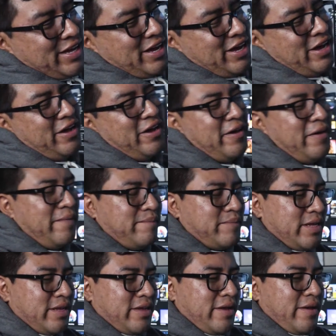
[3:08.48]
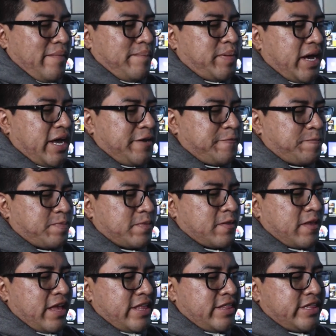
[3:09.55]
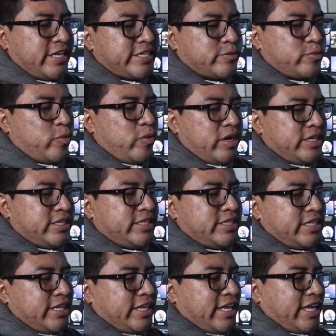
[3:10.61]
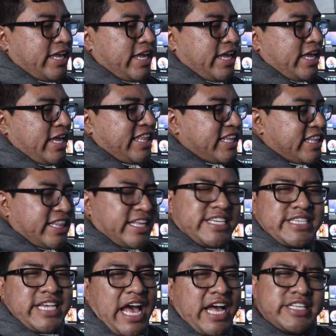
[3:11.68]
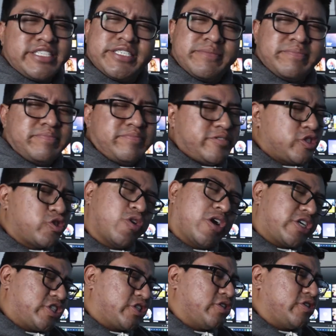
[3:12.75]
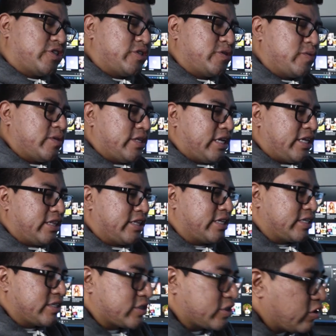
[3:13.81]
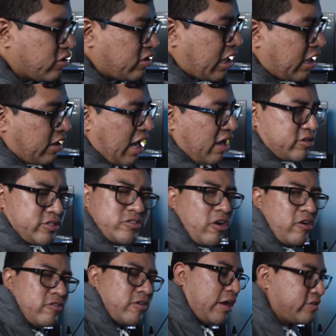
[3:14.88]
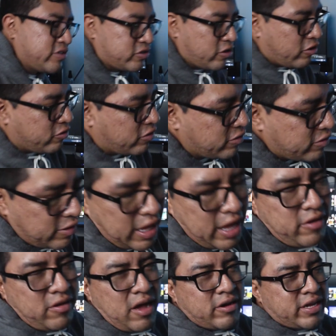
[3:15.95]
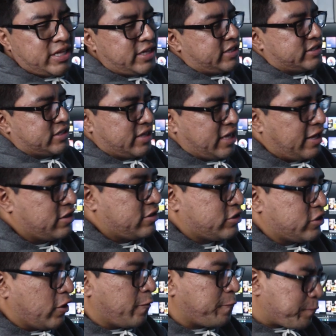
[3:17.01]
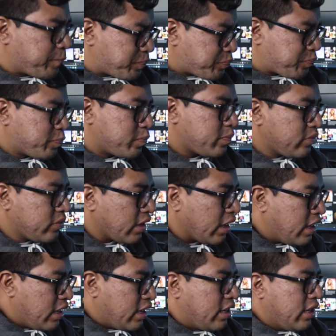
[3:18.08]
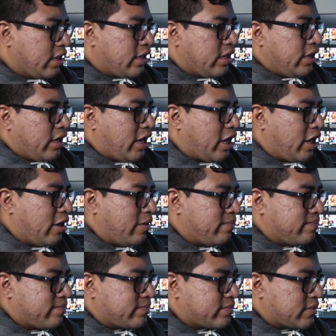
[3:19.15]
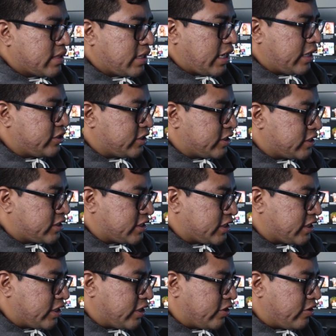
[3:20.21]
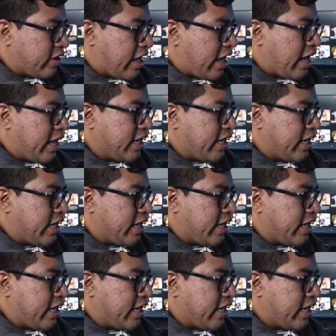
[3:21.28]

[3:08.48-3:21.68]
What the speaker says: um, but this one, it at least had some structure to it, at least. So I'll start. I'll get into that. So um, as you can see here, I